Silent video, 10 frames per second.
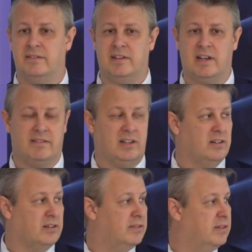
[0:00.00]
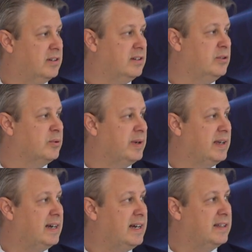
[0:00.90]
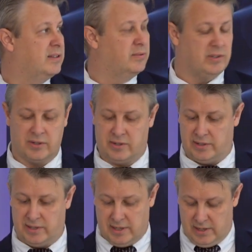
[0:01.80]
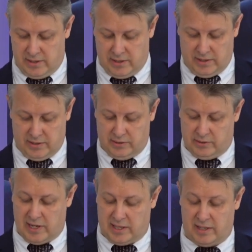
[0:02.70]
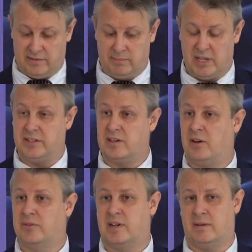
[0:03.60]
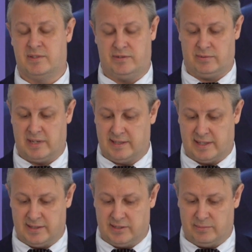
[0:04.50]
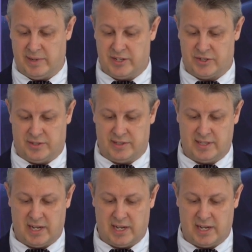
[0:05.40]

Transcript: We have a long way ahead to work on to get even better outcomes for breast cancer patients.